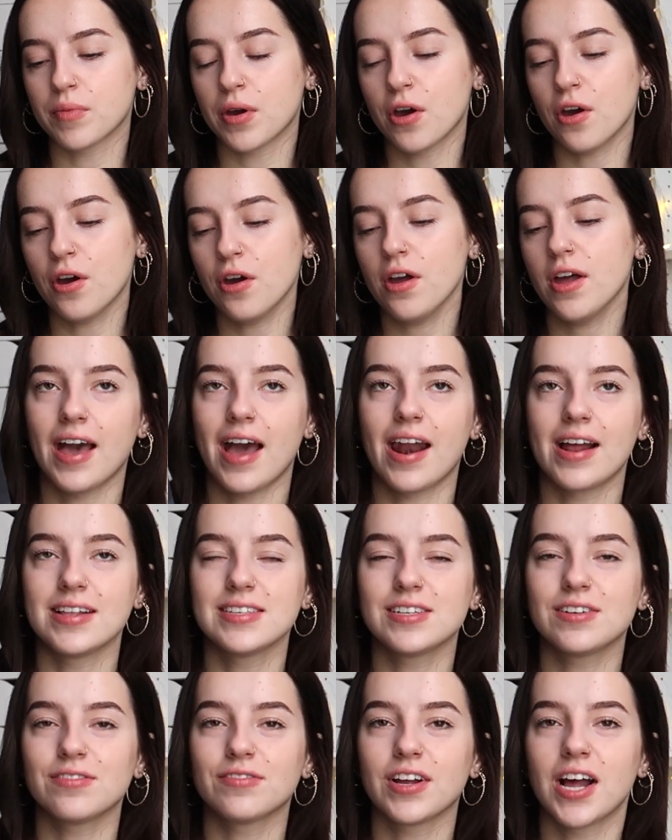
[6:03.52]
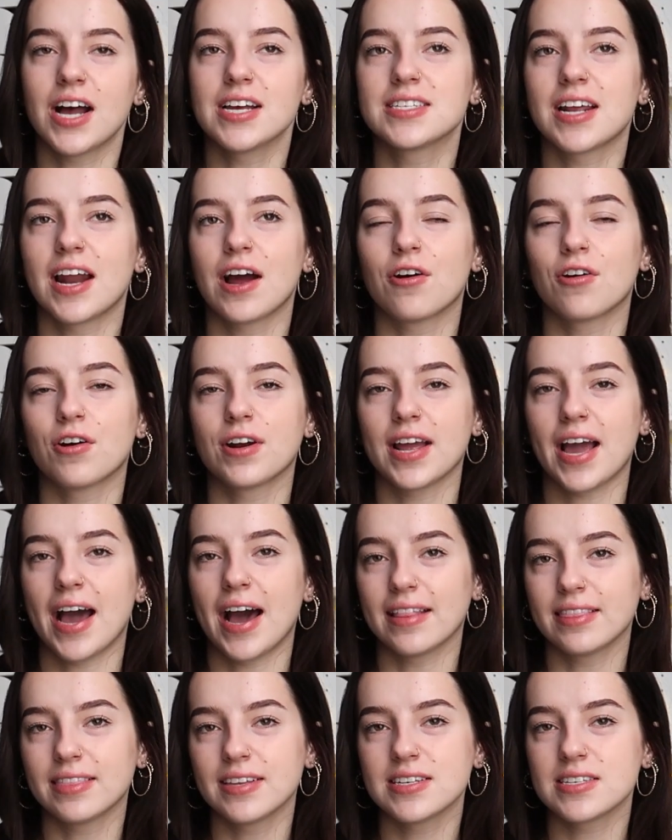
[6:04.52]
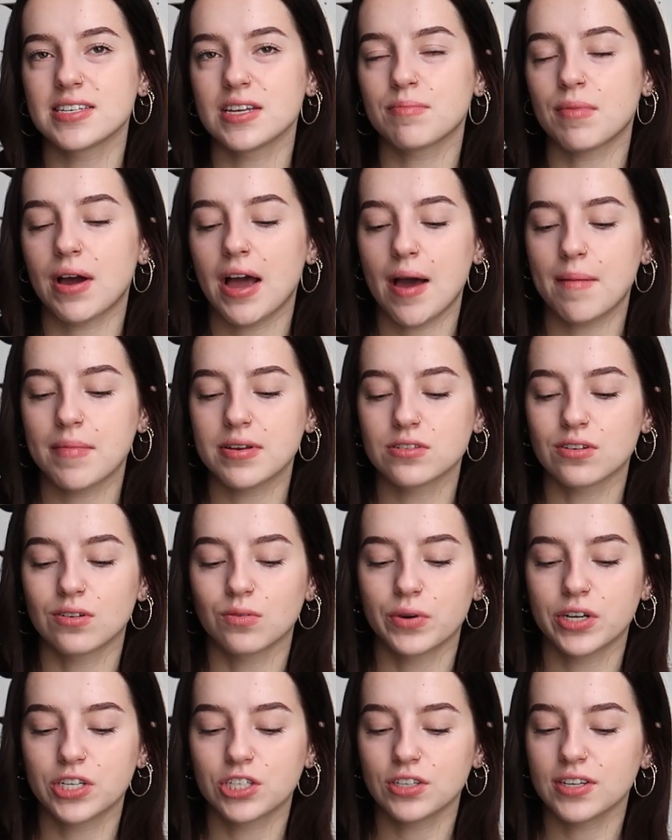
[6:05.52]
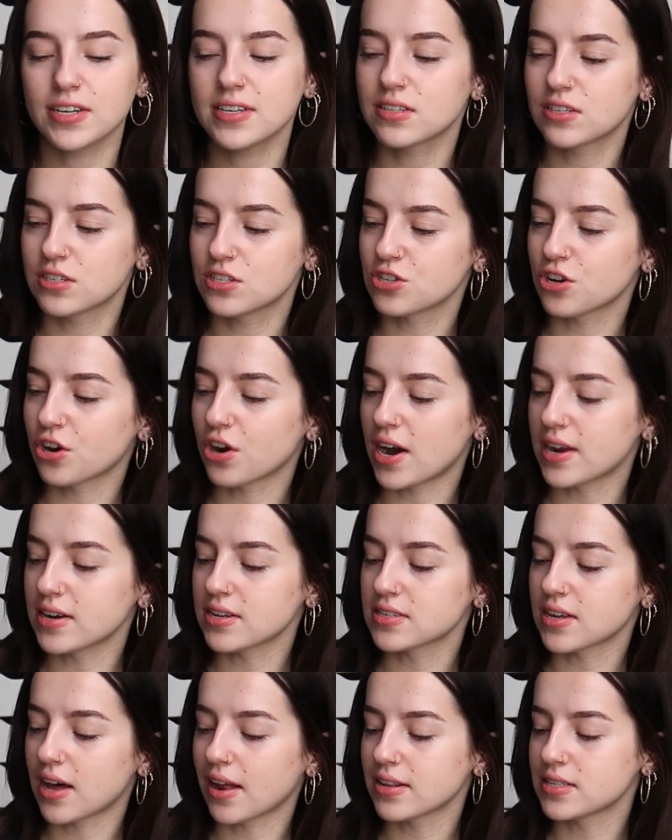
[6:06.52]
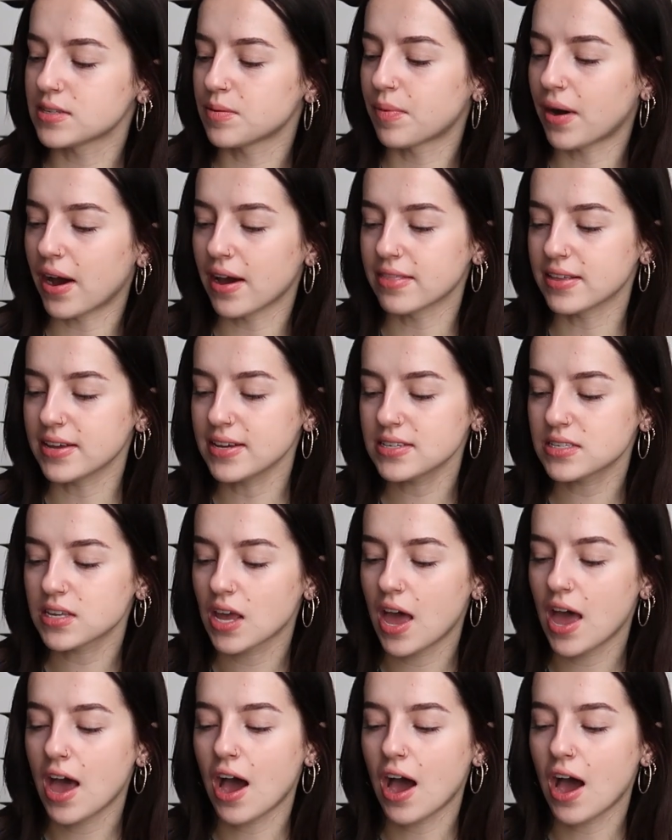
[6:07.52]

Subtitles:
her, and I didn't realize that I already had this in my Amazon wishlist, so I decided to buy this.